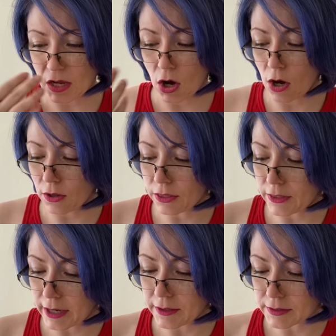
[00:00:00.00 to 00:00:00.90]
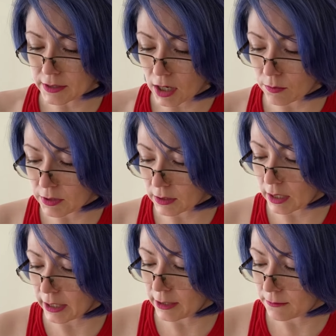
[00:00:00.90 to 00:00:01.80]
all things come to
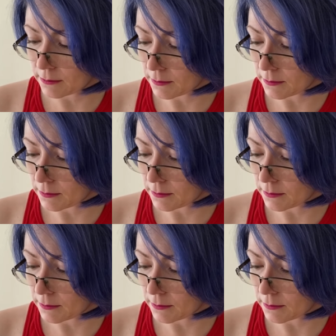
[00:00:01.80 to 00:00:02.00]
life.